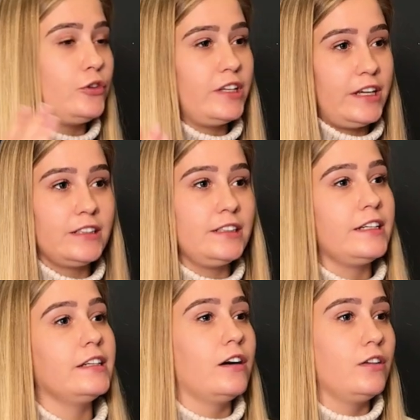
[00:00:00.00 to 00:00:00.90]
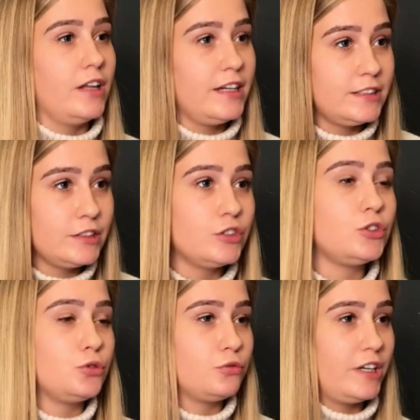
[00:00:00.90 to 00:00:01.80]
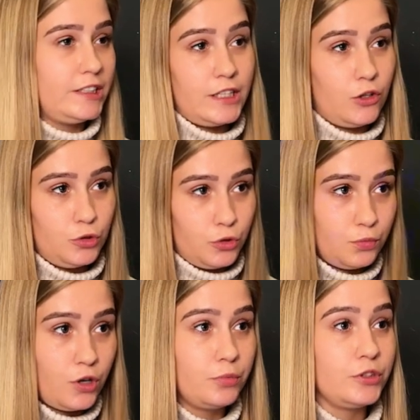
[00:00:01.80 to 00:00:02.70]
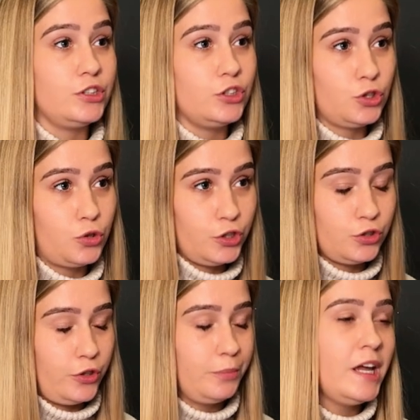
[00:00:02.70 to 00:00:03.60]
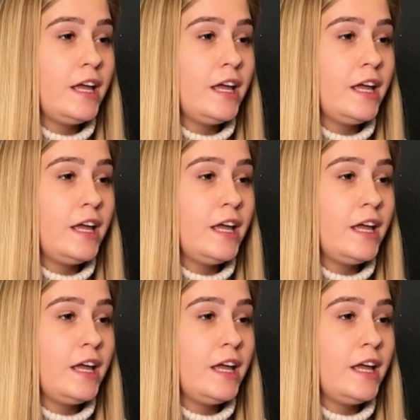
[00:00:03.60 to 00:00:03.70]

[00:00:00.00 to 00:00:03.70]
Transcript: you can't get a license to rent out your property short term?